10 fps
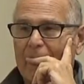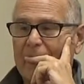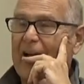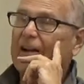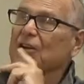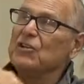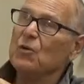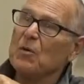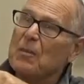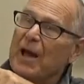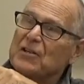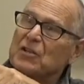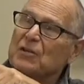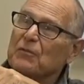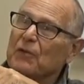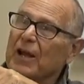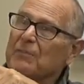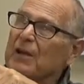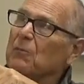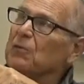Now, can you imagine a
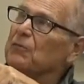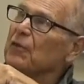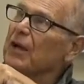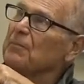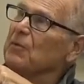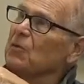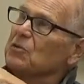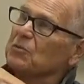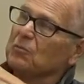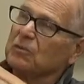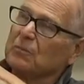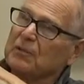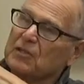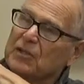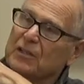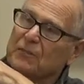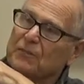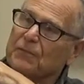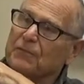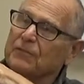frame that would frame those, the, let's say the,
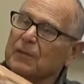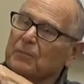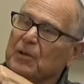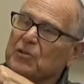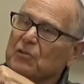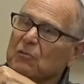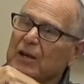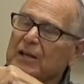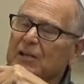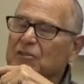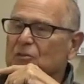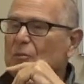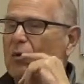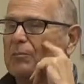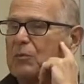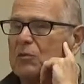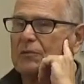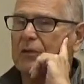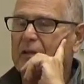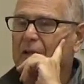the picture right next to you more
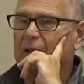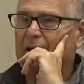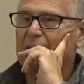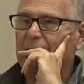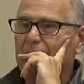beautifully than that?